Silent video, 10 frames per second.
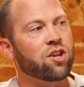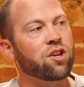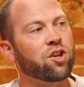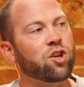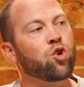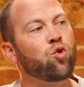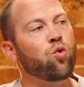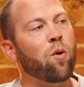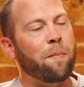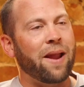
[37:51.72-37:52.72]

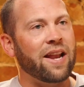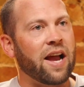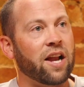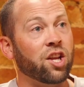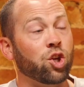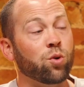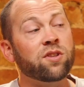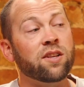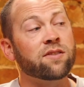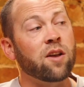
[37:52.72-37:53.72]
You may not use
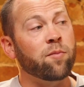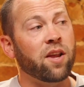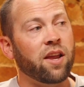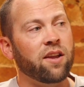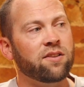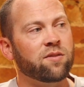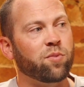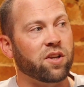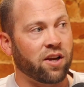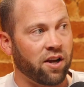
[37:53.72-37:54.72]
it some days
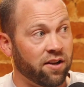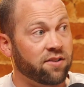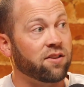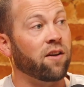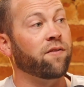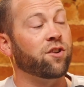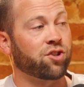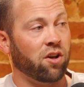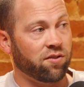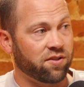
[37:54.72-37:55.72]
because of the
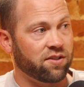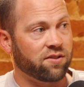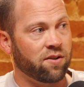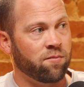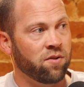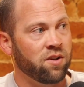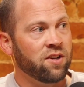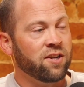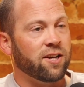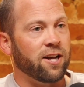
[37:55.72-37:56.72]
shuttle system.
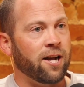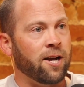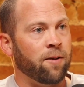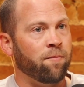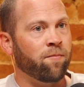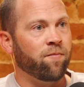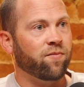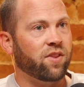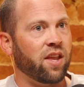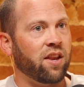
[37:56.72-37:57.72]

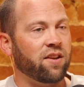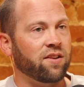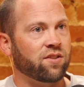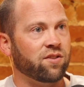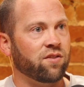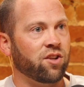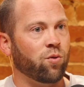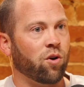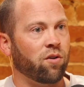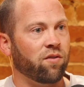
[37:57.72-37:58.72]
That is, you
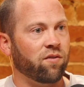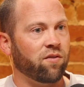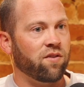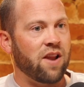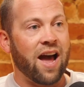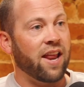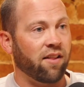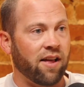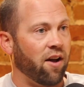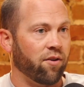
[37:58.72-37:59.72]
are not
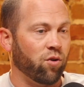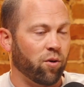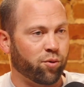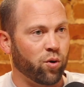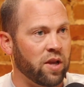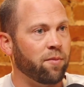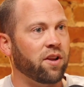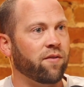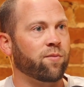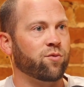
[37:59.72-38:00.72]
allowed. You are
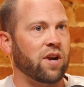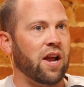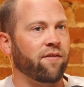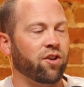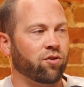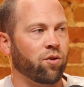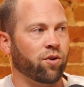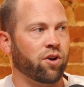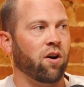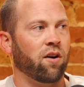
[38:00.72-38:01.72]
prohibited from driving your own
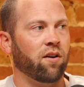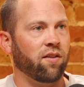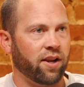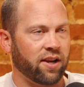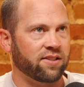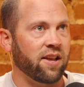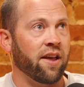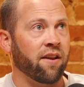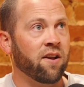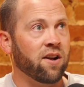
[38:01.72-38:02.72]
car, like I
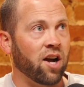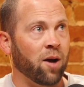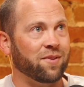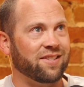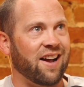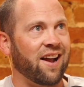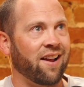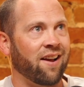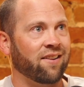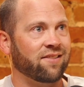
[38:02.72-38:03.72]
said, up
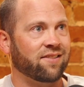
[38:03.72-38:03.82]
Zion